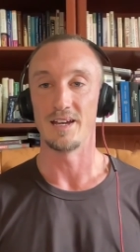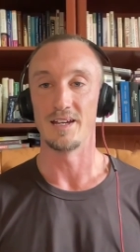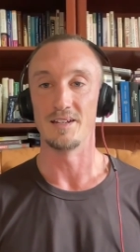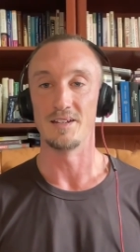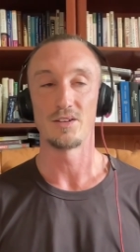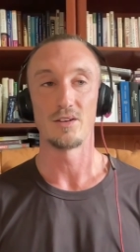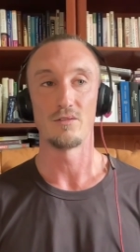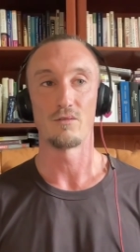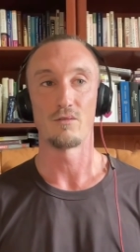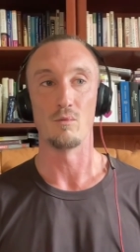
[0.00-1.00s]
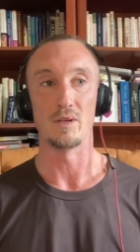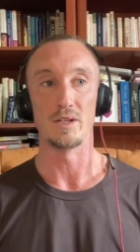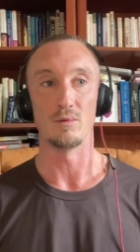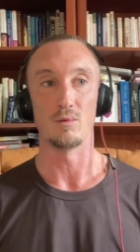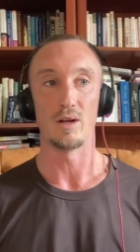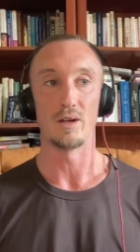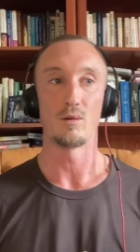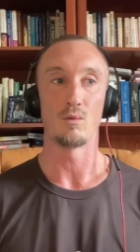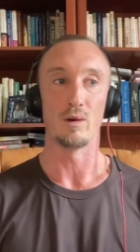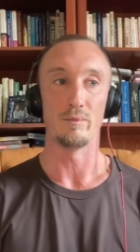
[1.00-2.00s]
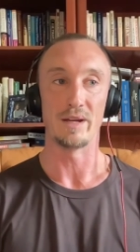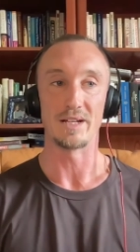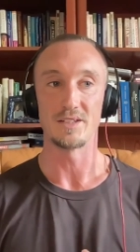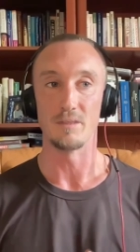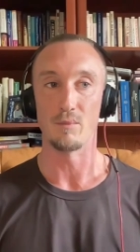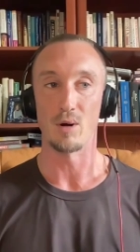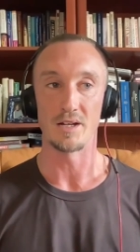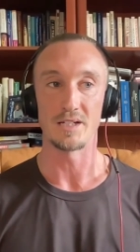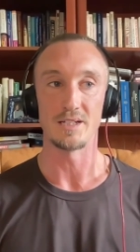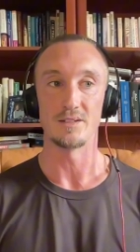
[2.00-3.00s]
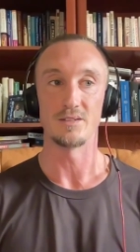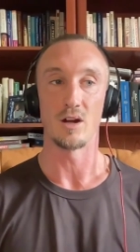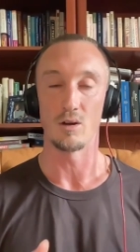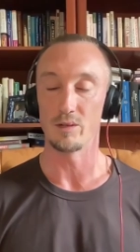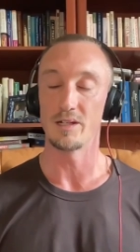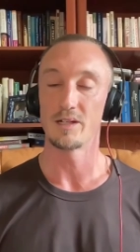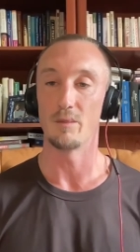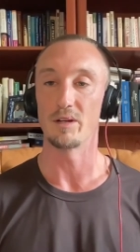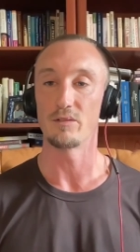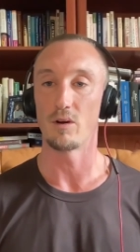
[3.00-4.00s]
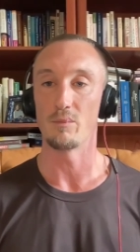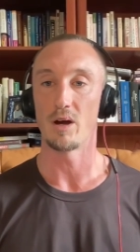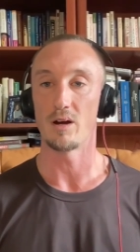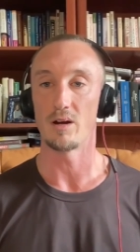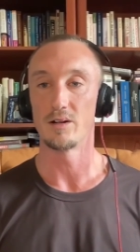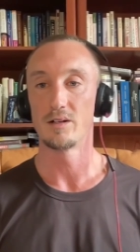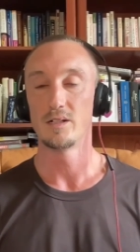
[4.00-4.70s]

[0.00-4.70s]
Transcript: And for me, what makes it embodied is, are we coming from the heart?